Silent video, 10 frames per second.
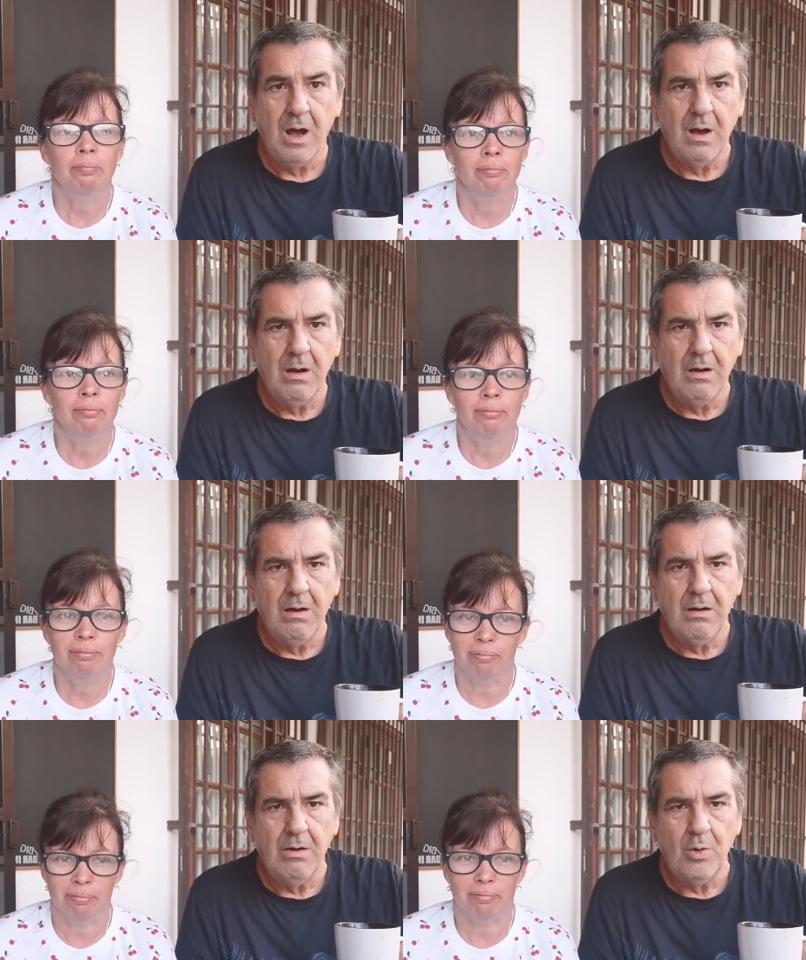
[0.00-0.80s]
Speaker 1: Oh,
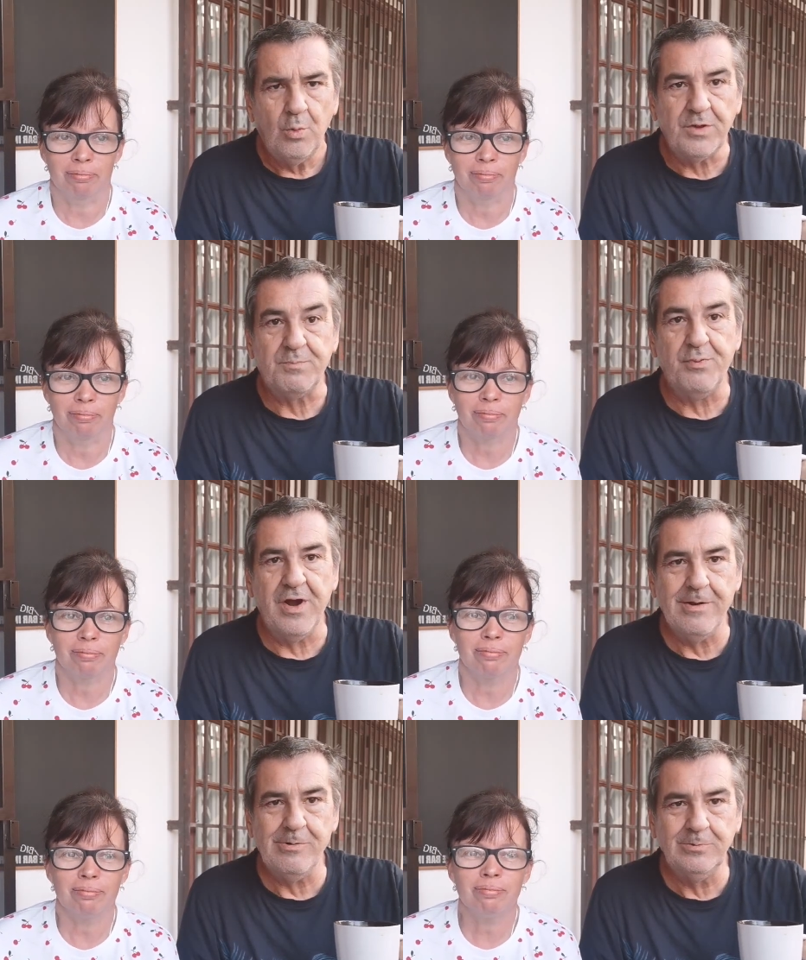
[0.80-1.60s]
with
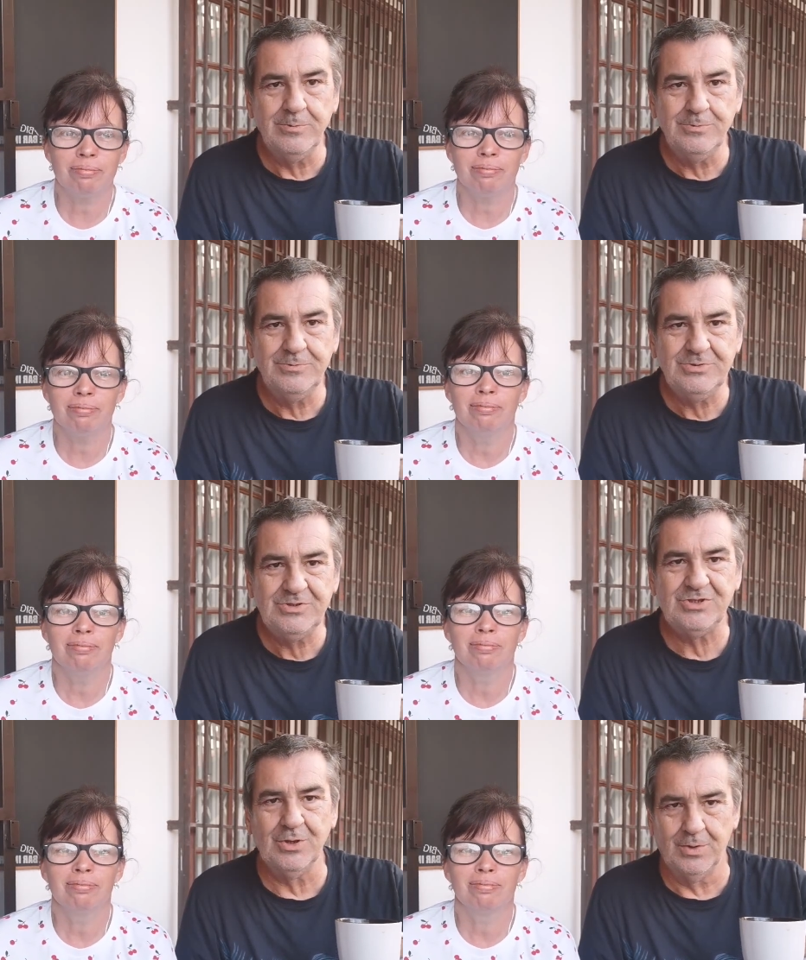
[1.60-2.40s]
brown
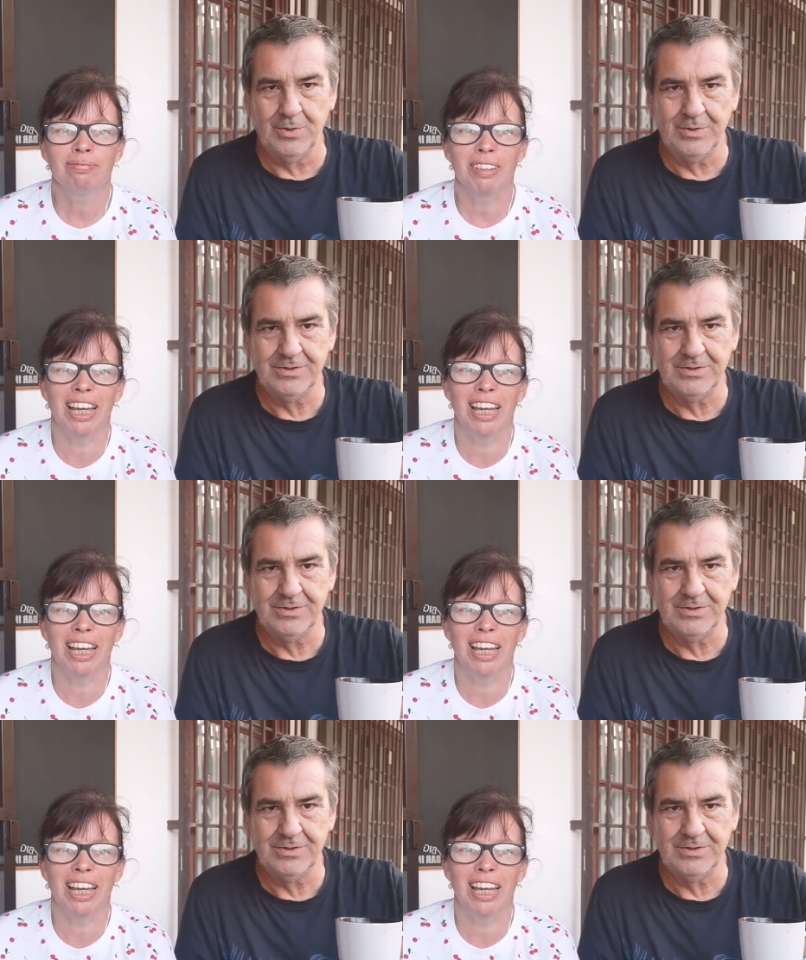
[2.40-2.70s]
sauce.